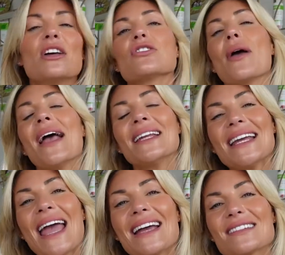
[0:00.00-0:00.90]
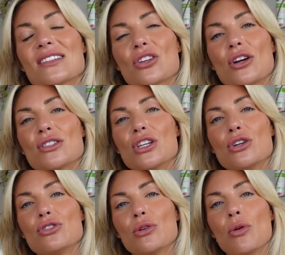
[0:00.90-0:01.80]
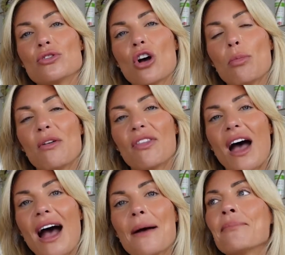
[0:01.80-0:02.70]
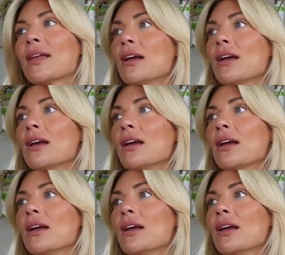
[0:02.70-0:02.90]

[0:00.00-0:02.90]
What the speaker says: So any exercise that you do on top of that,